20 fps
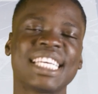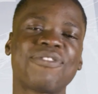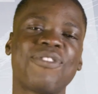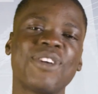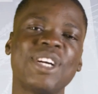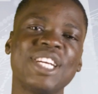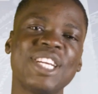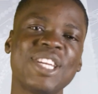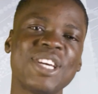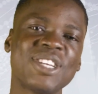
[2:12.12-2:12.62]
it for
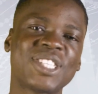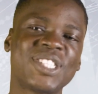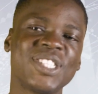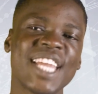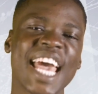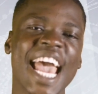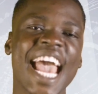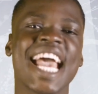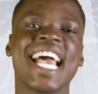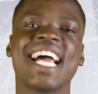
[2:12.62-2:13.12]
the news
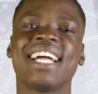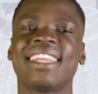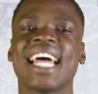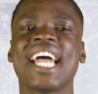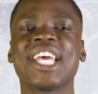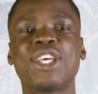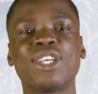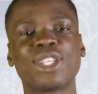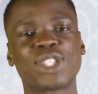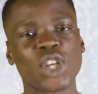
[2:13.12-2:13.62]
today.
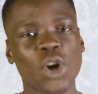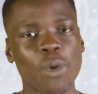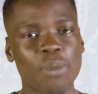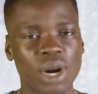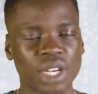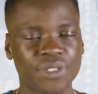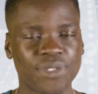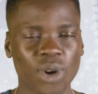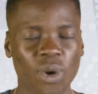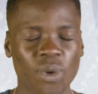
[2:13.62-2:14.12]
Thank you so
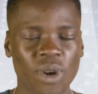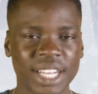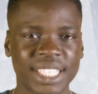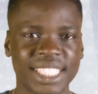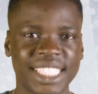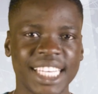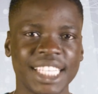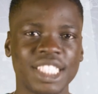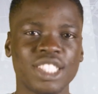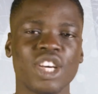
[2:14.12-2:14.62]
much for
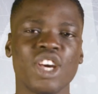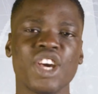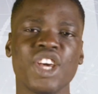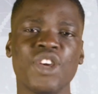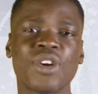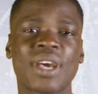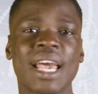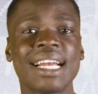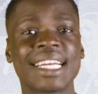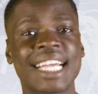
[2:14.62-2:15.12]
watching.
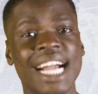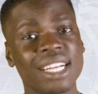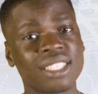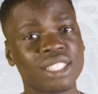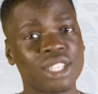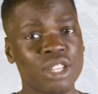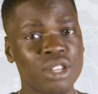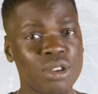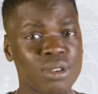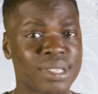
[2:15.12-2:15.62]
You can catch
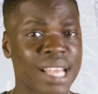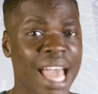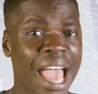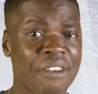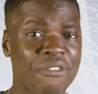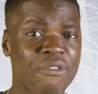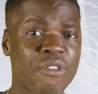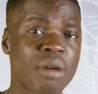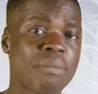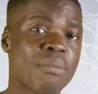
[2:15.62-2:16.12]
the news
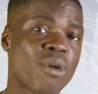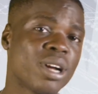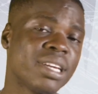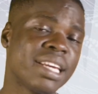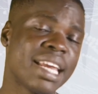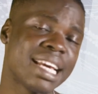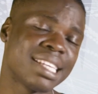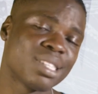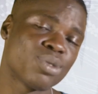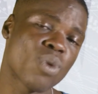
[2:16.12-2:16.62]
every
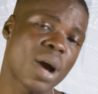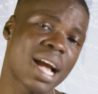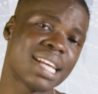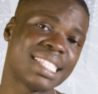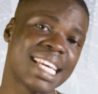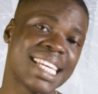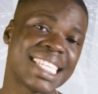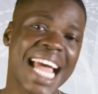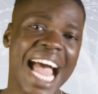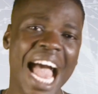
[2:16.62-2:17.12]
Mondays,
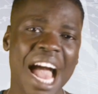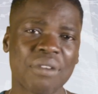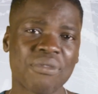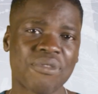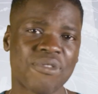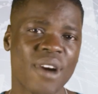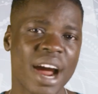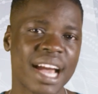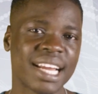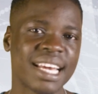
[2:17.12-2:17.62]
Wednesdays, and
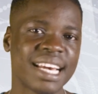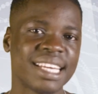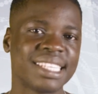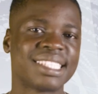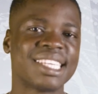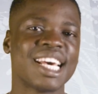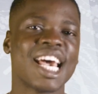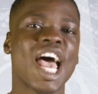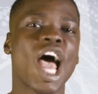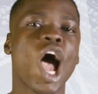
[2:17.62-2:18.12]
Fridays.
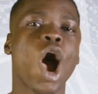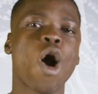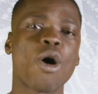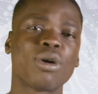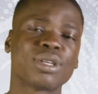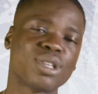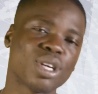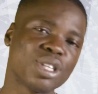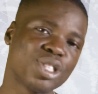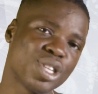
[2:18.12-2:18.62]

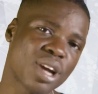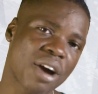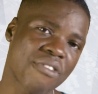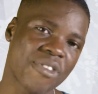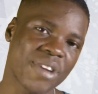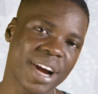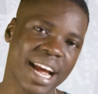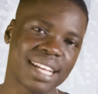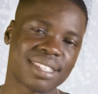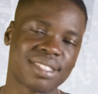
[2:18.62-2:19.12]
Also, do not
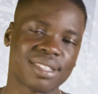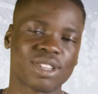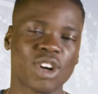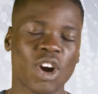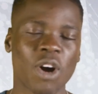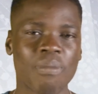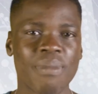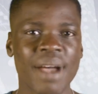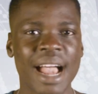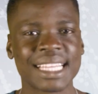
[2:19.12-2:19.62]
forget to
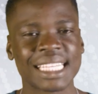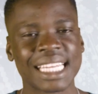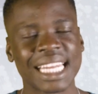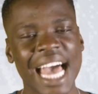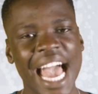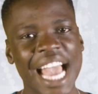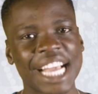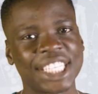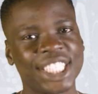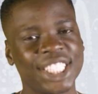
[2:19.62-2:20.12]
comment,
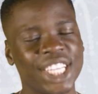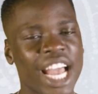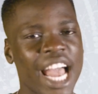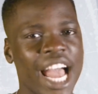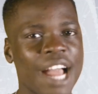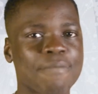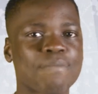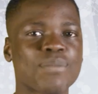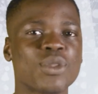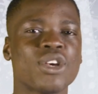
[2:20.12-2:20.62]
like,
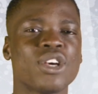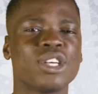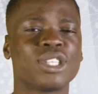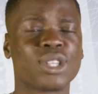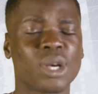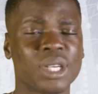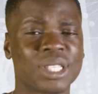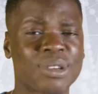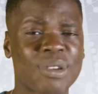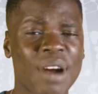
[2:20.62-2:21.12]
share,
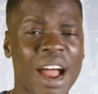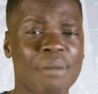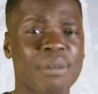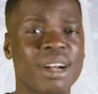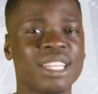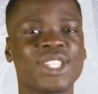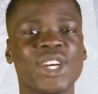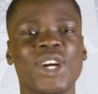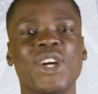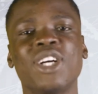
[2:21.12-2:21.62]
subscribe,
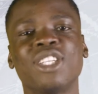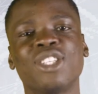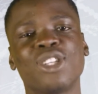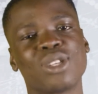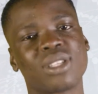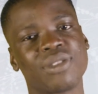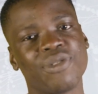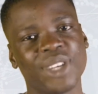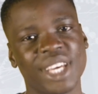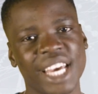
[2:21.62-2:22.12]
and turn on the
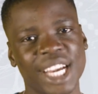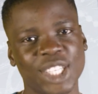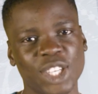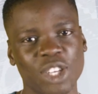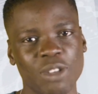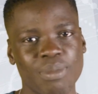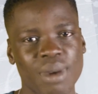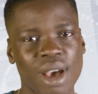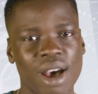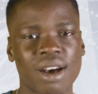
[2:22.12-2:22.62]

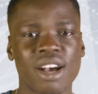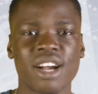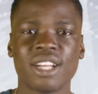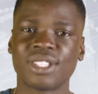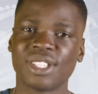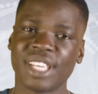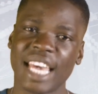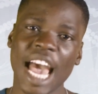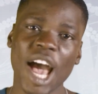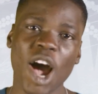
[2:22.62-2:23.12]
notification bell
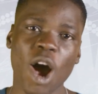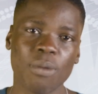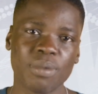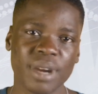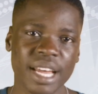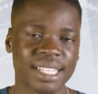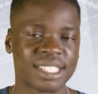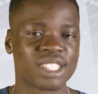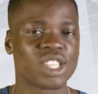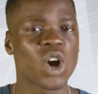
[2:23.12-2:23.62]
to get
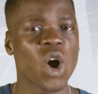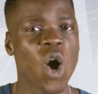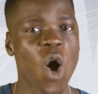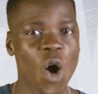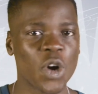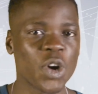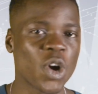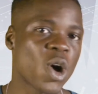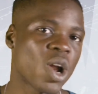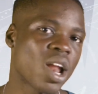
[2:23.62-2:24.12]
updates
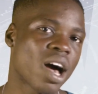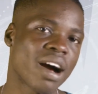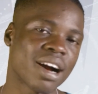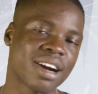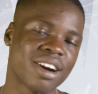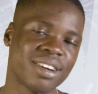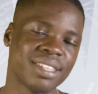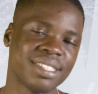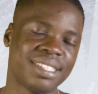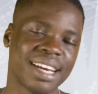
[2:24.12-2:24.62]
on all our
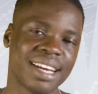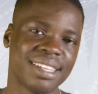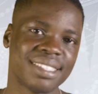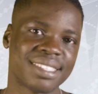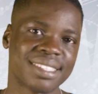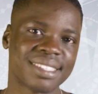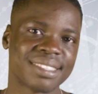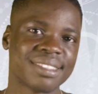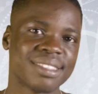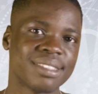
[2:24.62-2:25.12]
content.
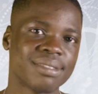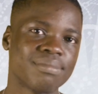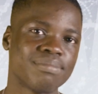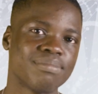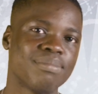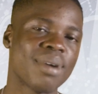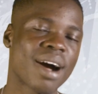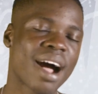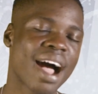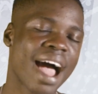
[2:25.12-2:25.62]

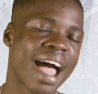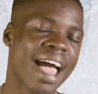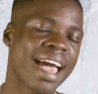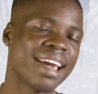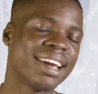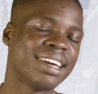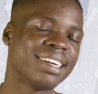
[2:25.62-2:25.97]
Bye.